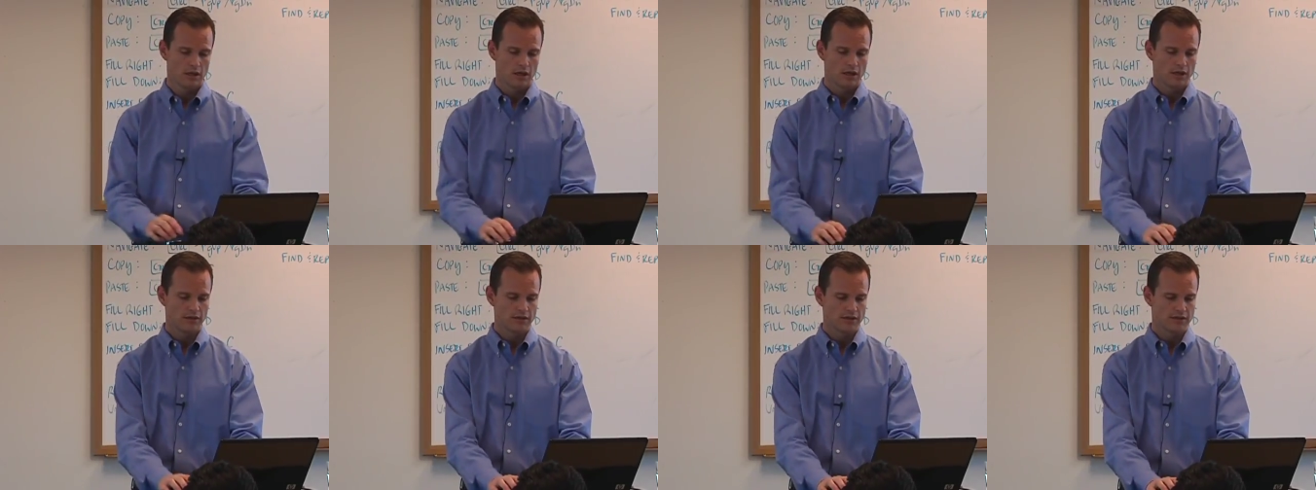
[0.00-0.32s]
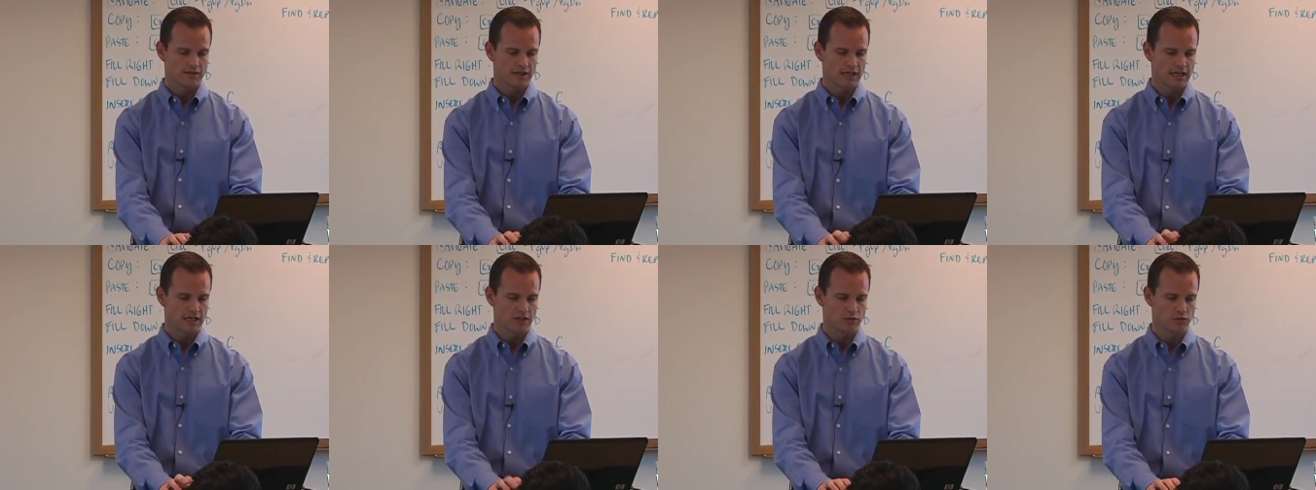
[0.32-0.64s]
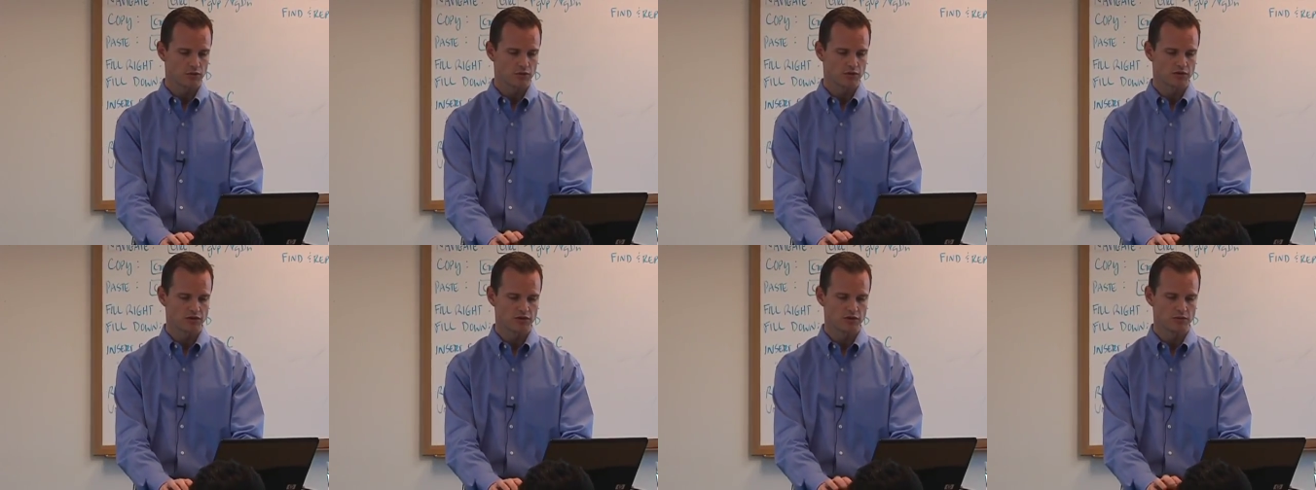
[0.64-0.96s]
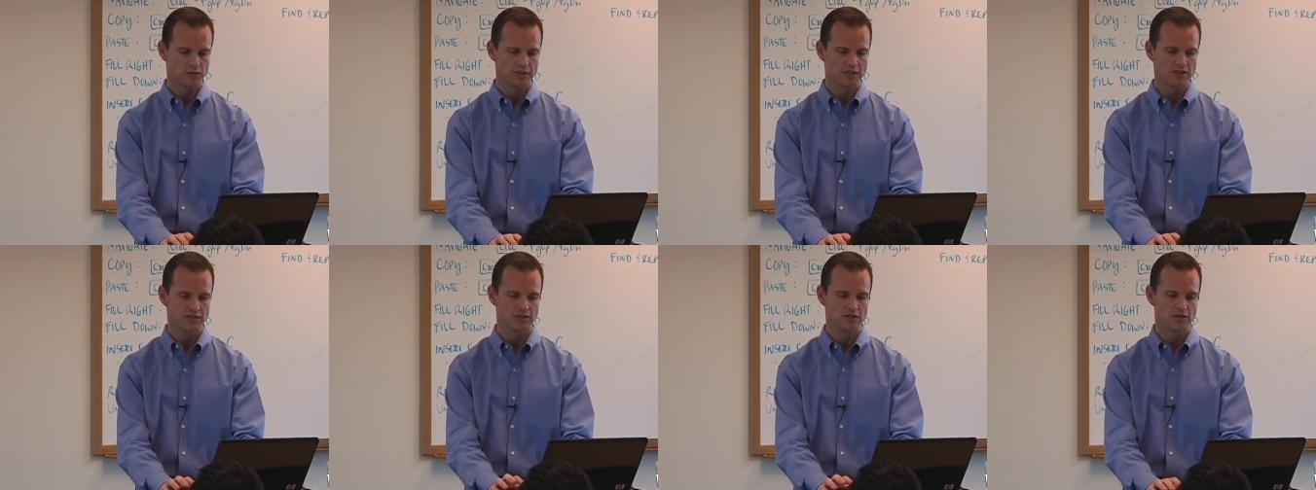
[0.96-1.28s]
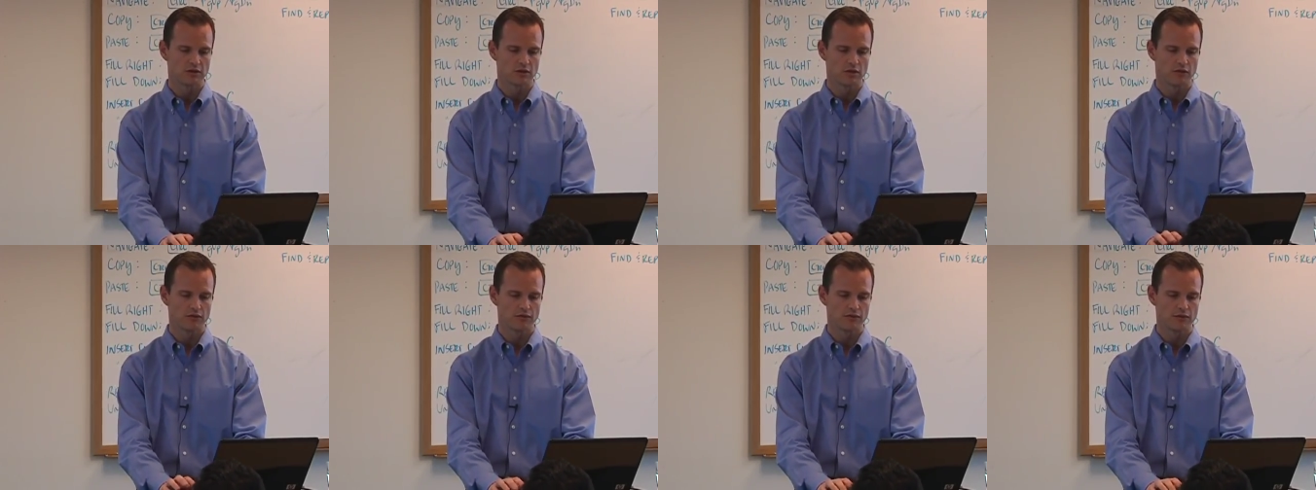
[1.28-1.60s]
In this case, we're assuming
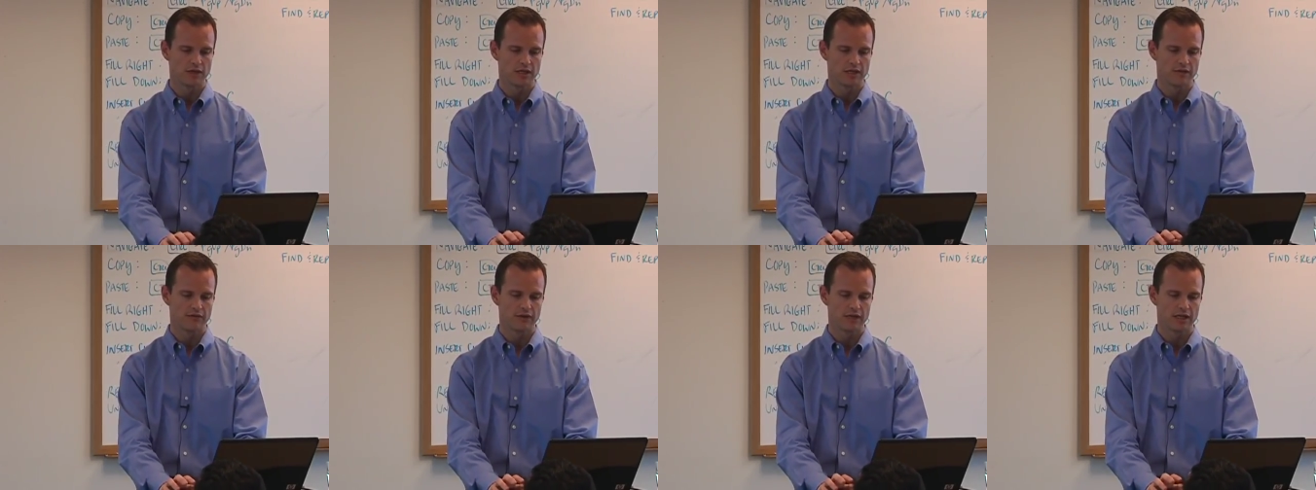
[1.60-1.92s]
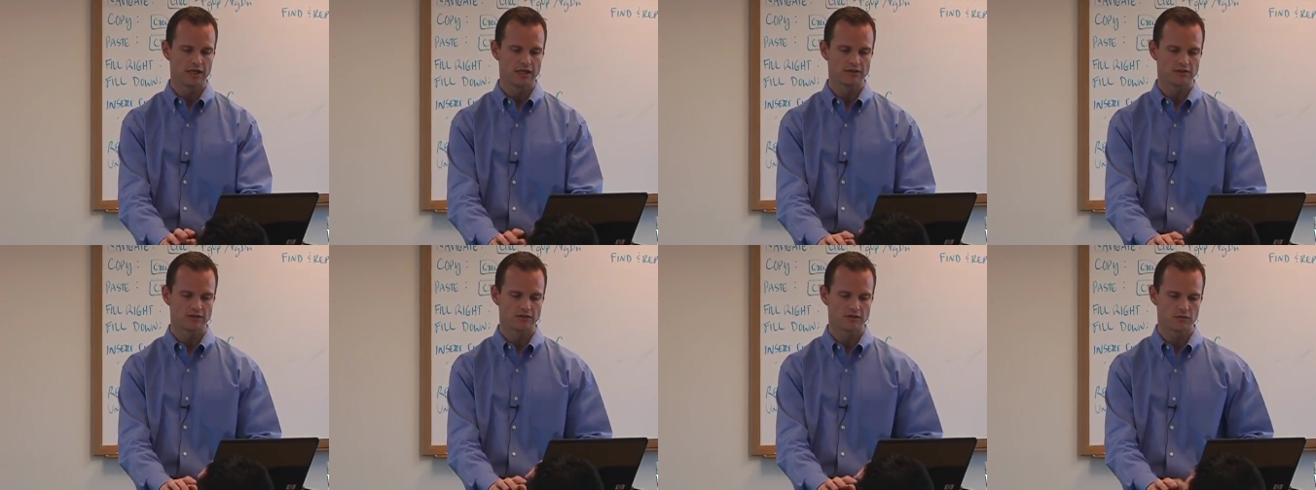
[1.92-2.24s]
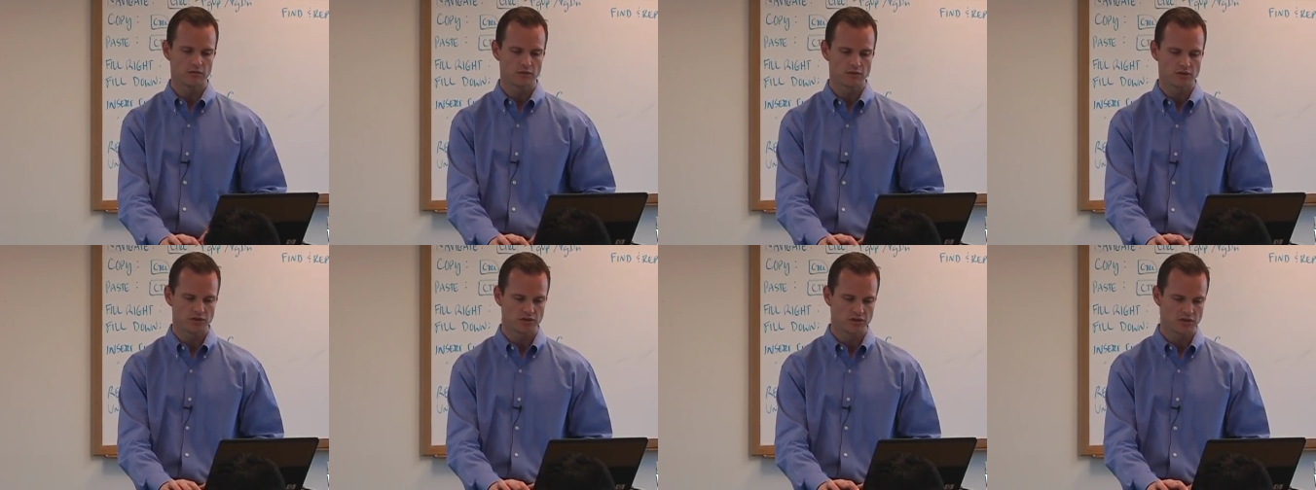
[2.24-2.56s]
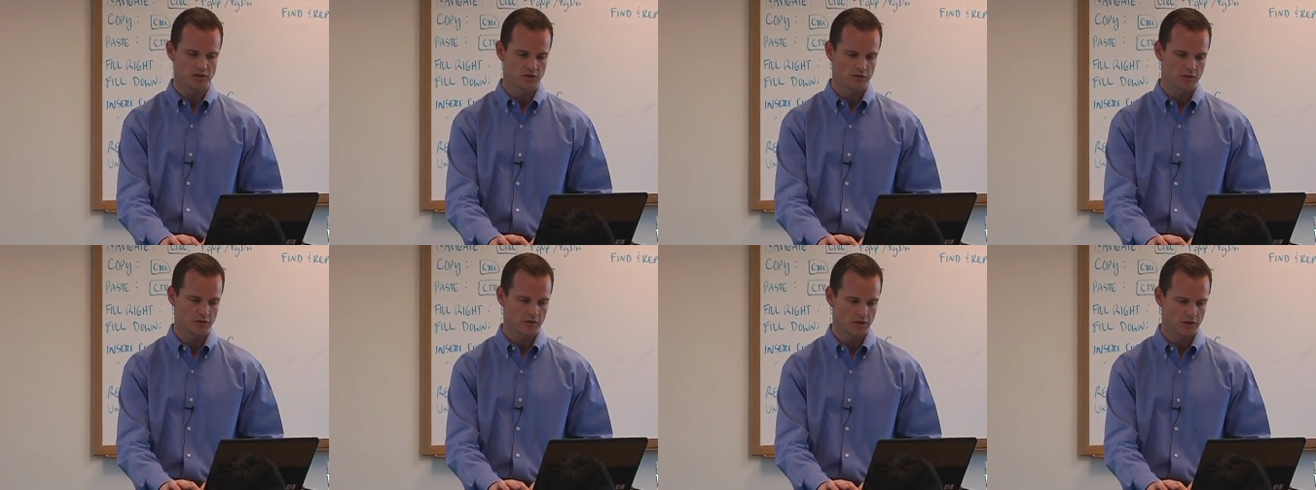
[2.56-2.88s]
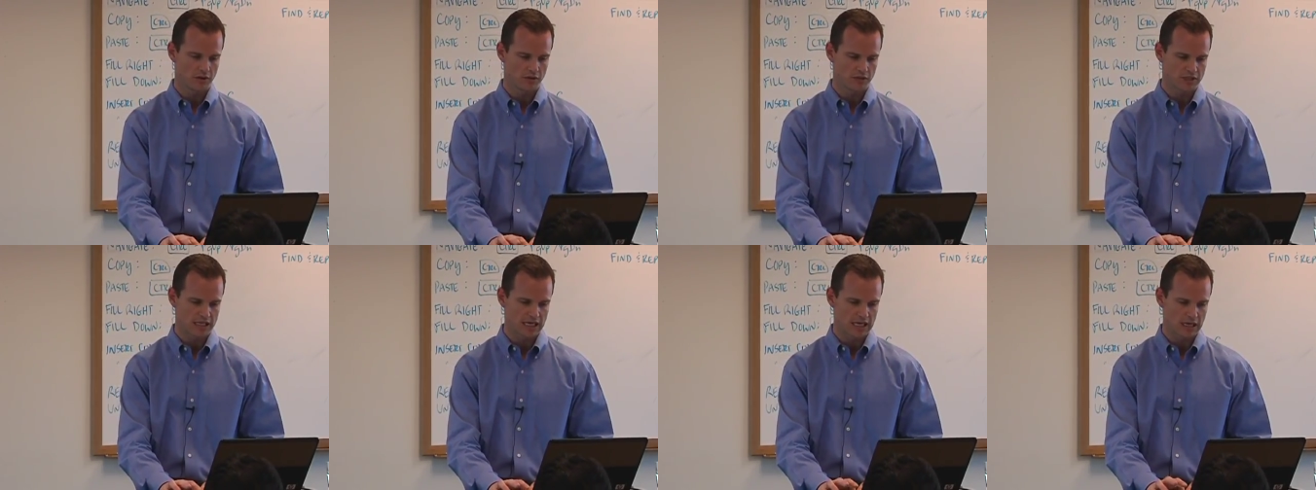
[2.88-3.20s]
zero for dividends, so we'll just zero
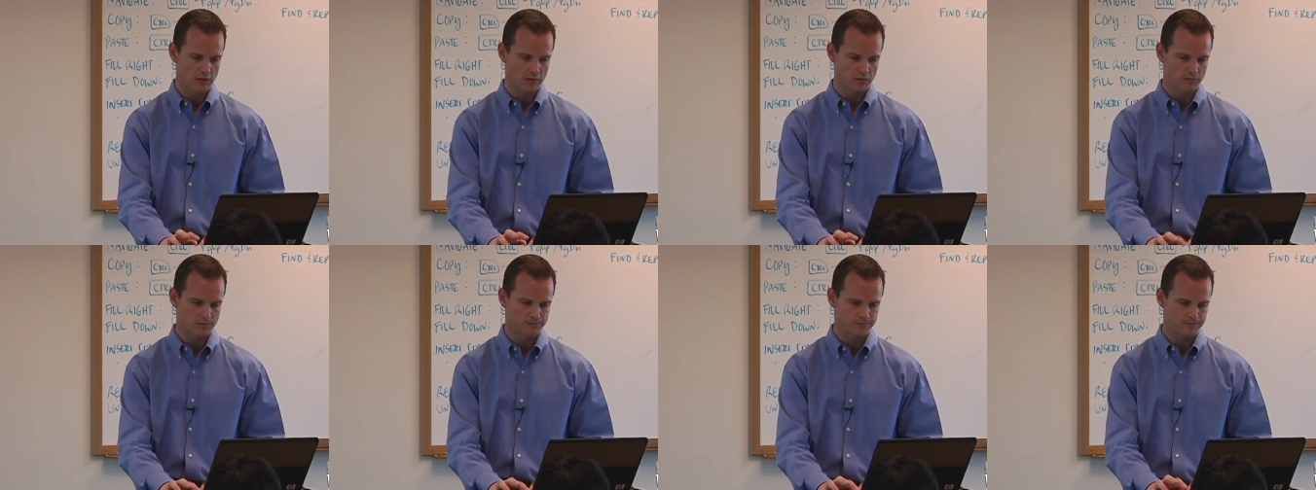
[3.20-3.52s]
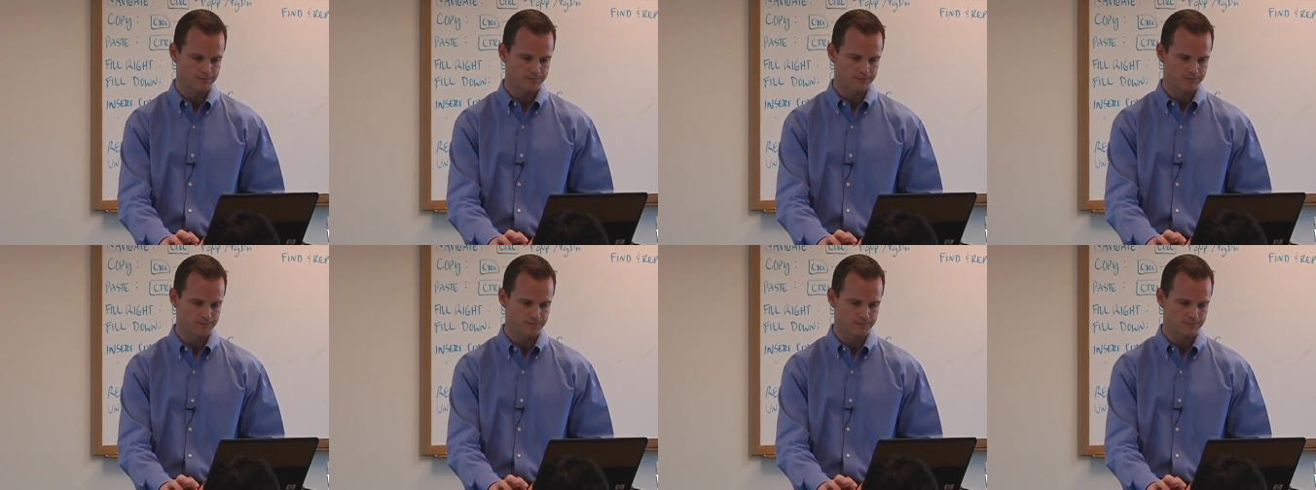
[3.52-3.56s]
those out.